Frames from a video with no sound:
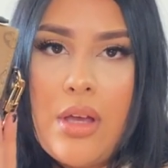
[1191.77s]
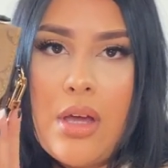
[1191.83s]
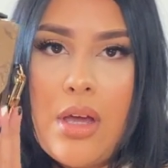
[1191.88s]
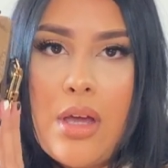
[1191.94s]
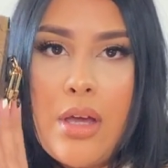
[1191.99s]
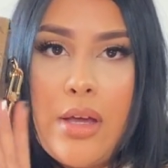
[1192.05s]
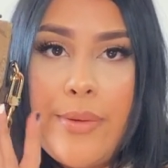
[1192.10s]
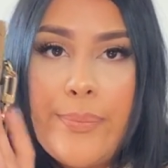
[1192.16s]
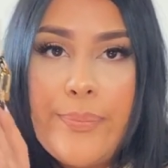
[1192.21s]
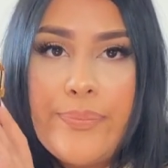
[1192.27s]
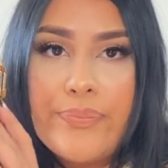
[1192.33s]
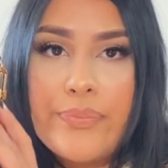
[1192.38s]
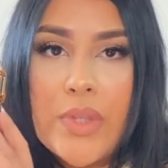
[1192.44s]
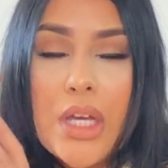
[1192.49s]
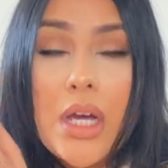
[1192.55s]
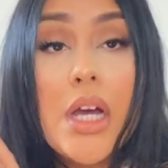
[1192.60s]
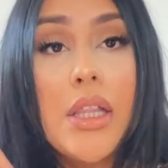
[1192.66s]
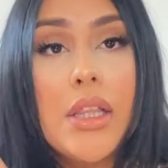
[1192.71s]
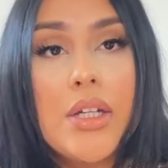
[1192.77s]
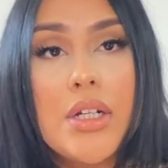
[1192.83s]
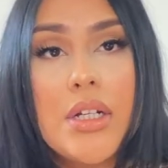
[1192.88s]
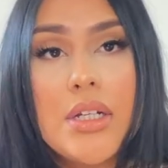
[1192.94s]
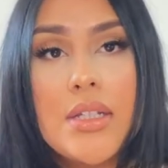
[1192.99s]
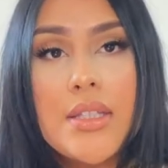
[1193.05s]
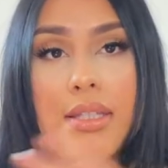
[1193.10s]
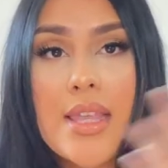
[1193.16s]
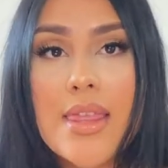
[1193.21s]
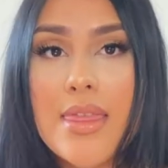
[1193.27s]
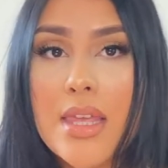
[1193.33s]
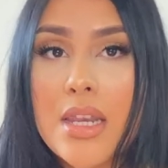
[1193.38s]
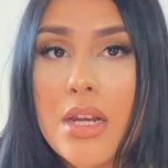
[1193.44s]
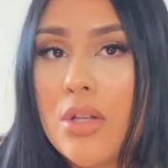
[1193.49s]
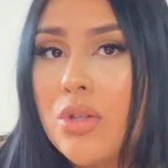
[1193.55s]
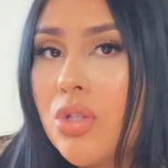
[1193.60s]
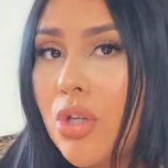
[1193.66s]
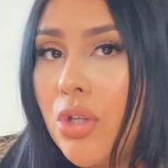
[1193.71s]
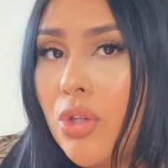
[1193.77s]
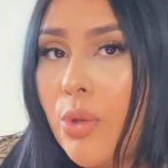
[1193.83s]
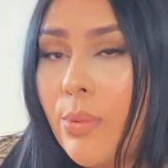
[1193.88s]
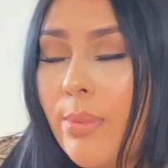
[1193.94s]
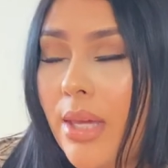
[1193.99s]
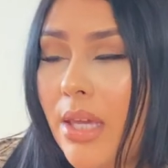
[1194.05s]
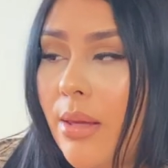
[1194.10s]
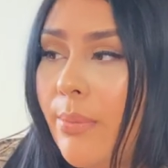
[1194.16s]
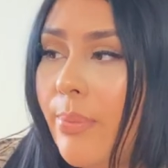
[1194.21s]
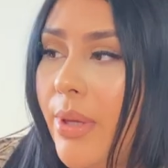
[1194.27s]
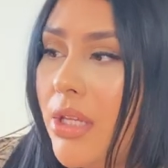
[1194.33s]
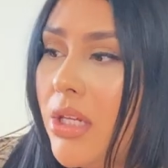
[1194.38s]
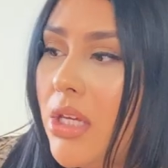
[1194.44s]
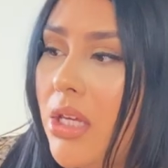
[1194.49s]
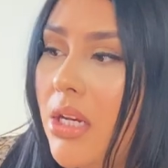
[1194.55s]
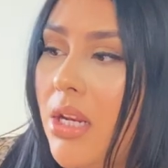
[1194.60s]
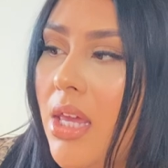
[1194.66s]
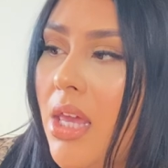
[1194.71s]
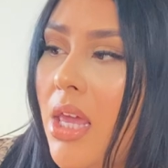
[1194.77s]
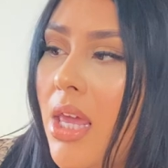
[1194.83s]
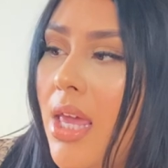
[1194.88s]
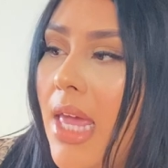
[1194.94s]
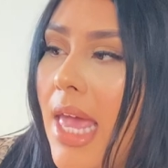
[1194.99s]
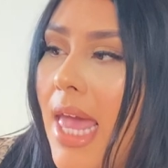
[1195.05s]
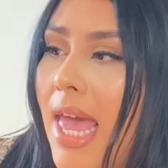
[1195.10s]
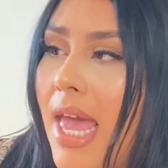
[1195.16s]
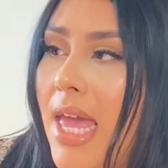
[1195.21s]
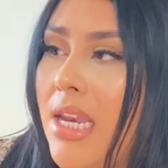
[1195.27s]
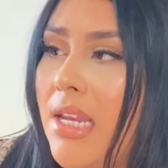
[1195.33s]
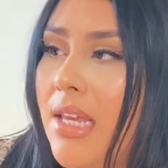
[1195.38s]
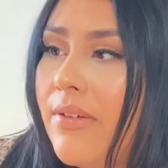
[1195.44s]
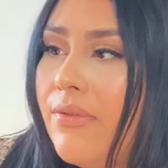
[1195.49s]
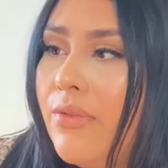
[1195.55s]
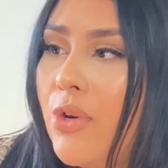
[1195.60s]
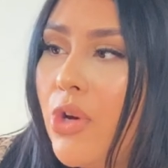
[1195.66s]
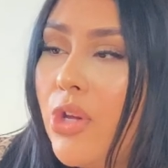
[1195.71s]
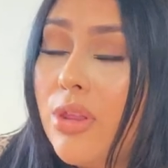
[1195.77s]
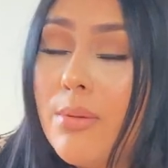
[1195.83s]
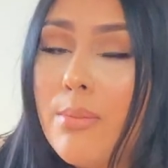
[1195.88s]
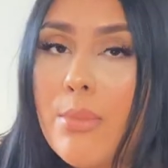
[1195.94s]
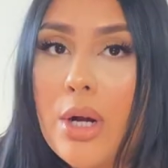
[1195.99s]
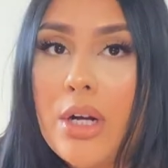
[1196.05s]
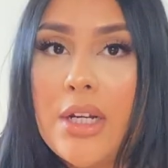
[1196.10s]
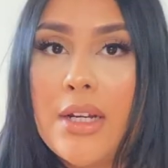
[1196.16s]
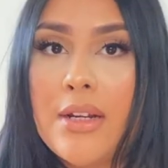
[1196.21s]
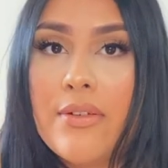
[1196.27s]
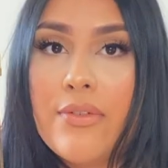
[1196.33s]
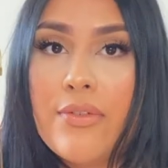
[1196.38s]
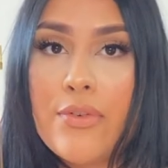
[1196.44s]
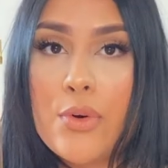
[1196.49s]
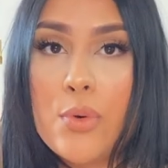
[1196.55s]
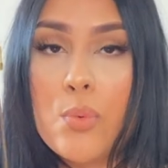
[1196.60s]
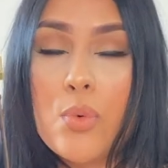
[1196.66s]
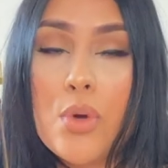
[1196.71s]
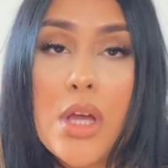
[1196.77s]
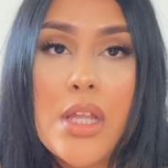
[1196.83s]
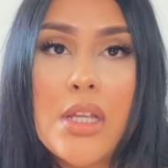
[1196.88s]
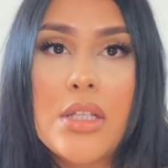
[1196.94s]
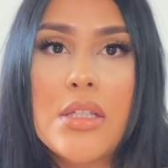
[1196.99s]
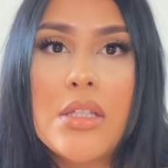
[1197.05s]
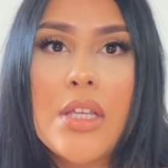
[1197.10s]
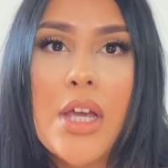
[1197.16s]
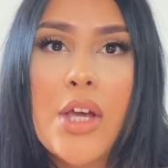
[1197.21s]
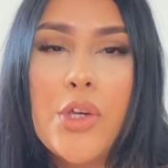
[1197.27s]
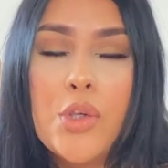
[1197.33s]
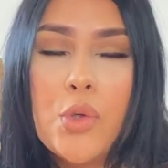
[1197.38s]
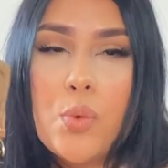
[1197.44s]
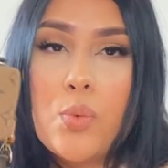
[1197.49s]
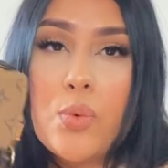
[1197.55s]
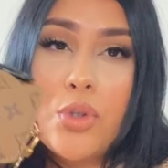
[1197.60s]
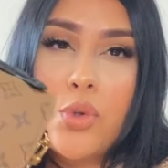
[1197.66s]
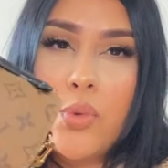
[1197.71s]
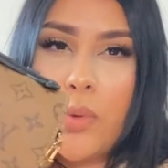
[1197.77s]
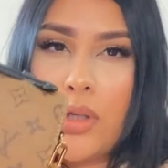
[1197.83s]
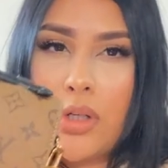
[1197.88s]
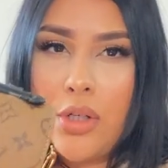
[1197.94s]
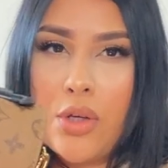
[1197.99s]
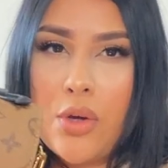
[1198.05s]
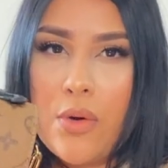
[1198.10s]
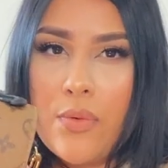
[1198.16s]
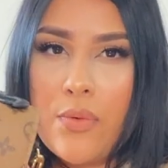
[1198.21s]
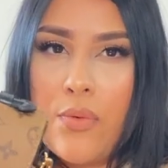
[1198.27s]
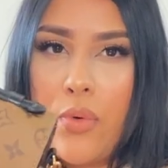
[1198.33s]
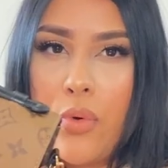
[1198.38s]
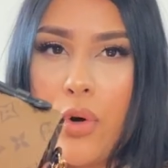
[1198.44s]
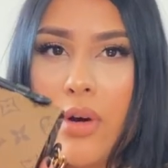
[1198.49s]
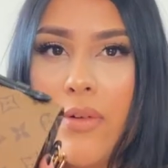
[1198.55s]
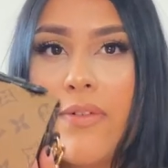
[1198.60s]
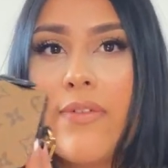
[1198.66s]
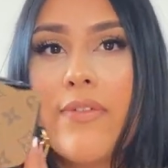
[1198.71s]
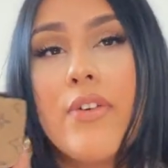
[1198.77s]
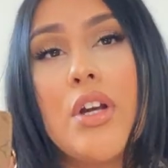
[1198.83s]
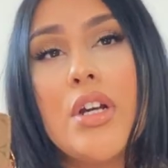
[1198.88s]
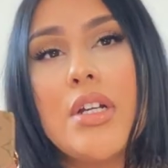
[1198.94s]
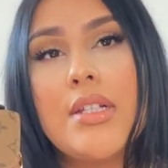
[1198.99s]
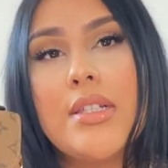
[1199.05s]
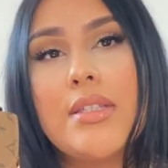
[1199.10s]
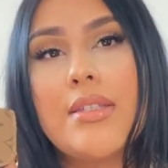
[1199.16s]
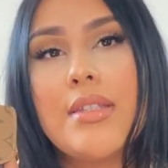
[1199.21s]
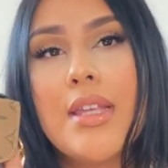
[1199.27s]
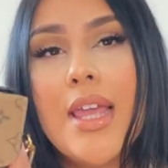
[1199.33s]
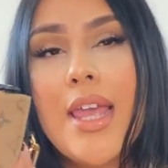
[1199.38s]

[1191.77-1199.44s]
um, colors and then I'll tell you my opinion and if you're in the market for one tell you which one to go for first